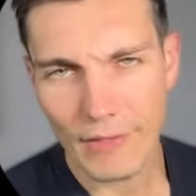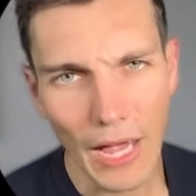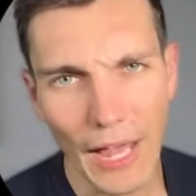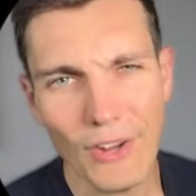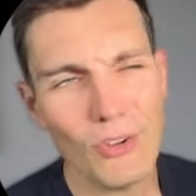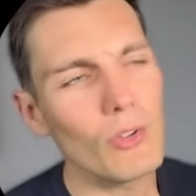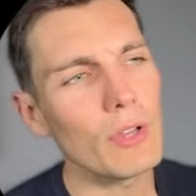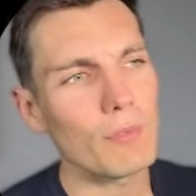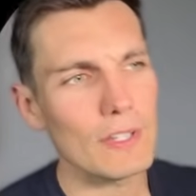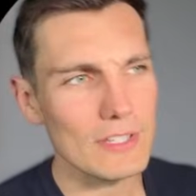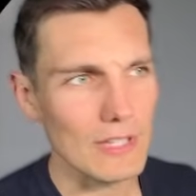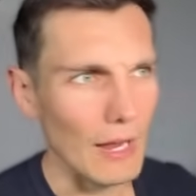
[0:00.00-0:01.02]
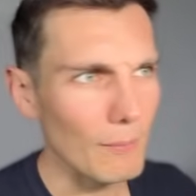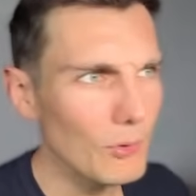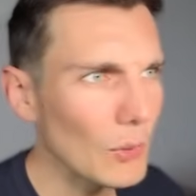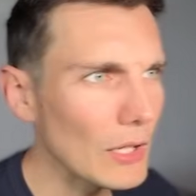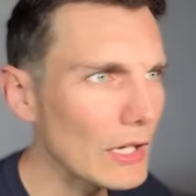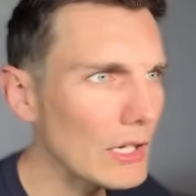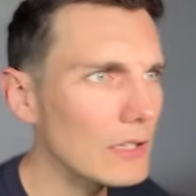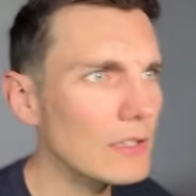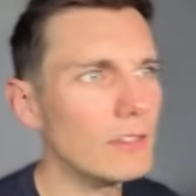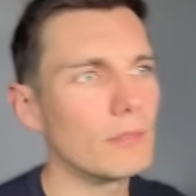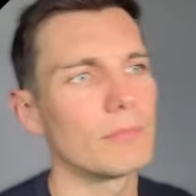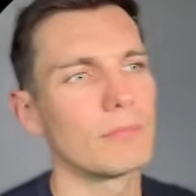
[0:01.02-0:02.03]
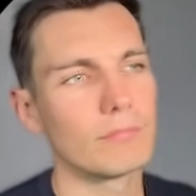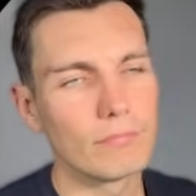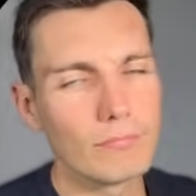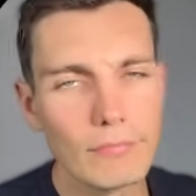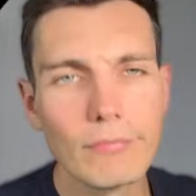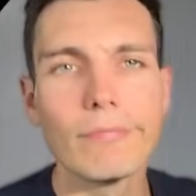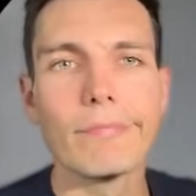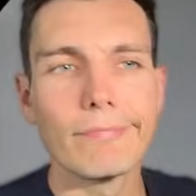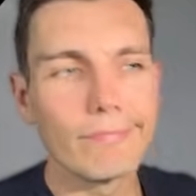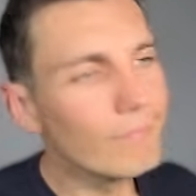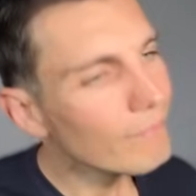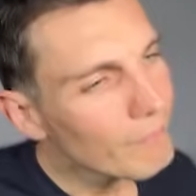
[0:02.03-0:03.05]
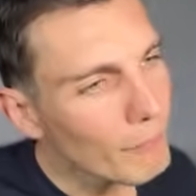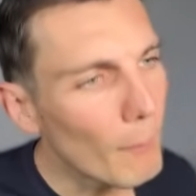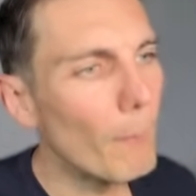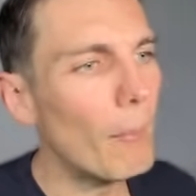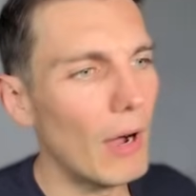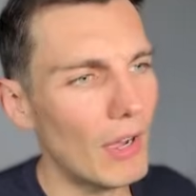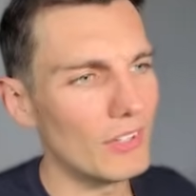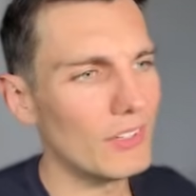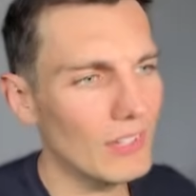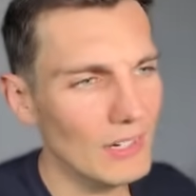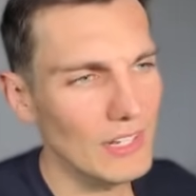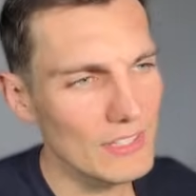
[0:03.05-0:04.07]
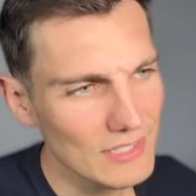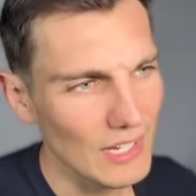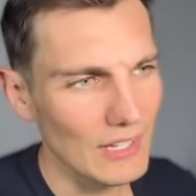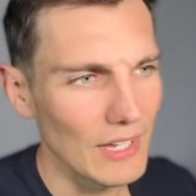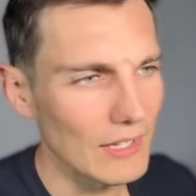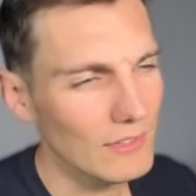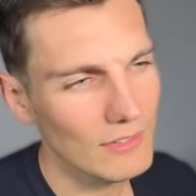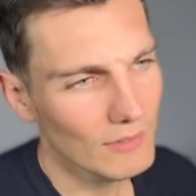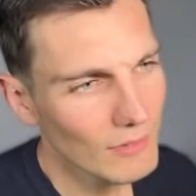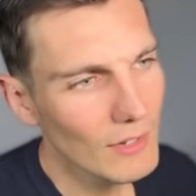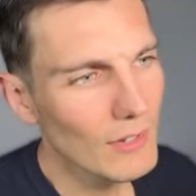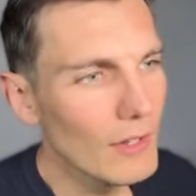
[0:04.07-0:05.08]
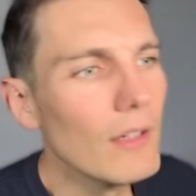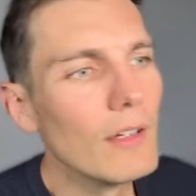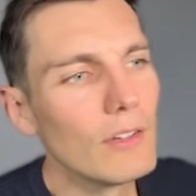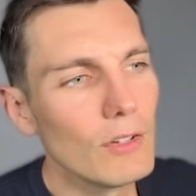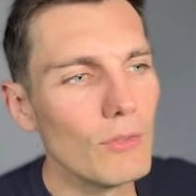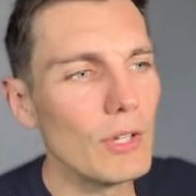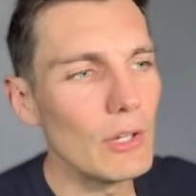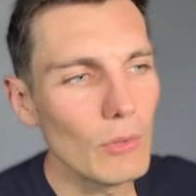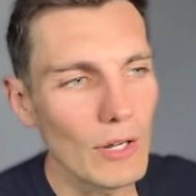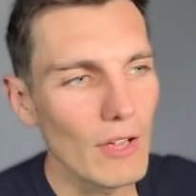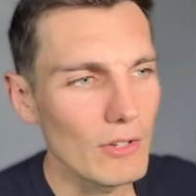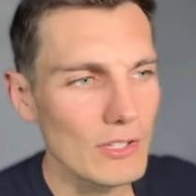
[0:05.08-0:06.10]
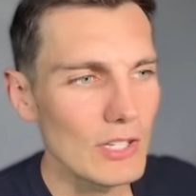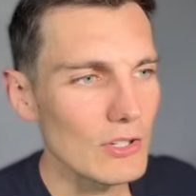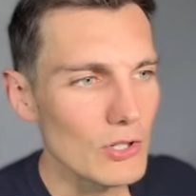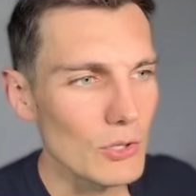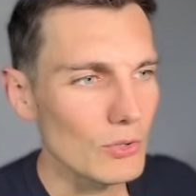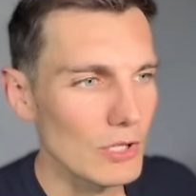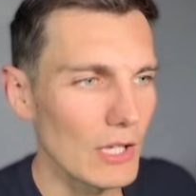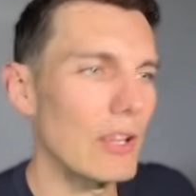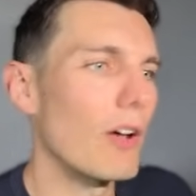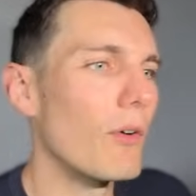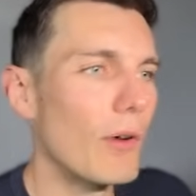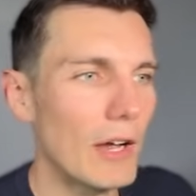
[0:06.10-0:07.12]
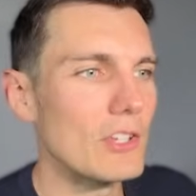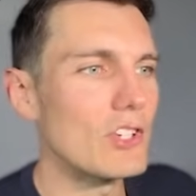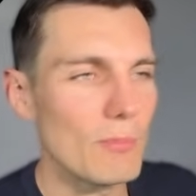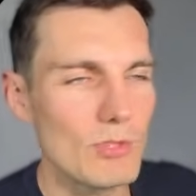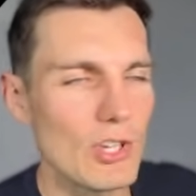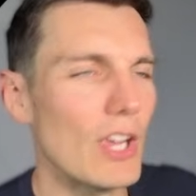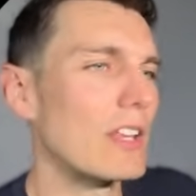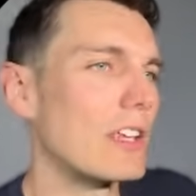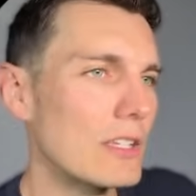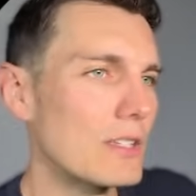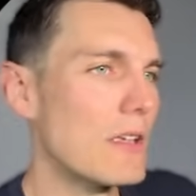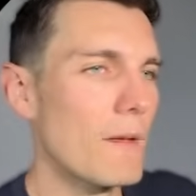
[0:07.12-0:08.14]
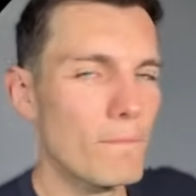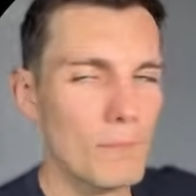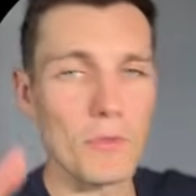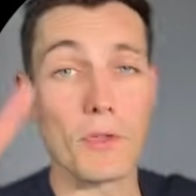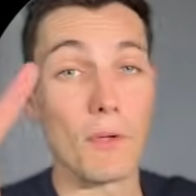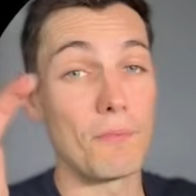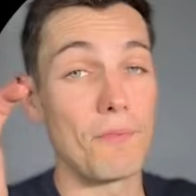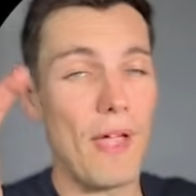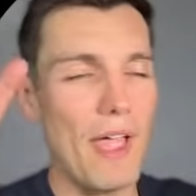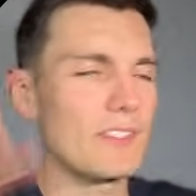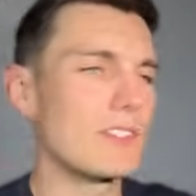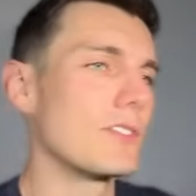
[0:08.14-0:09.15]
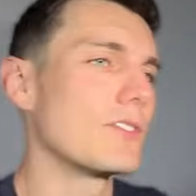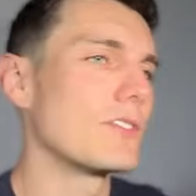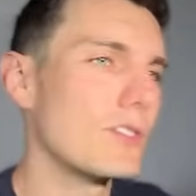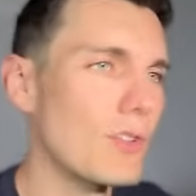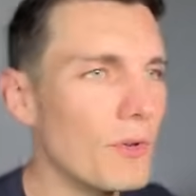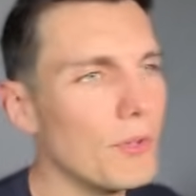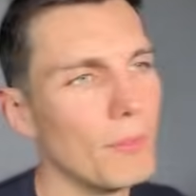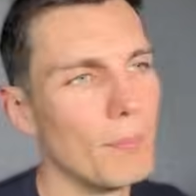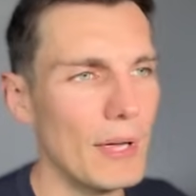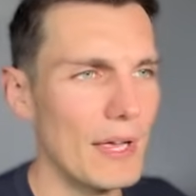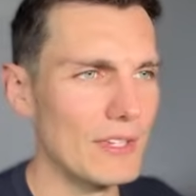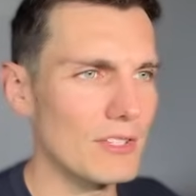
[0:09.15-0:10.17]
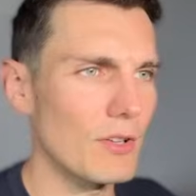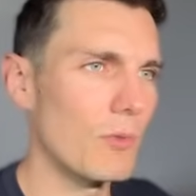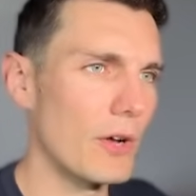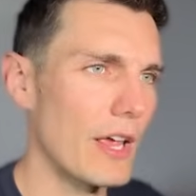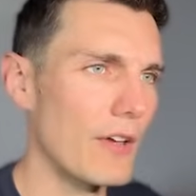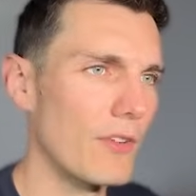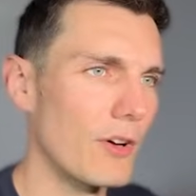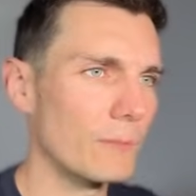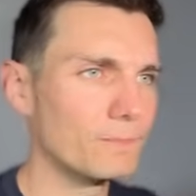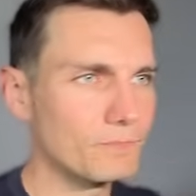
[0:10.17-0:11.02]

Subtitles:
I don't know if it's them doing it, but let's say that the video and everything shows that, all right, GMGN is the fastest, the best, or whatever.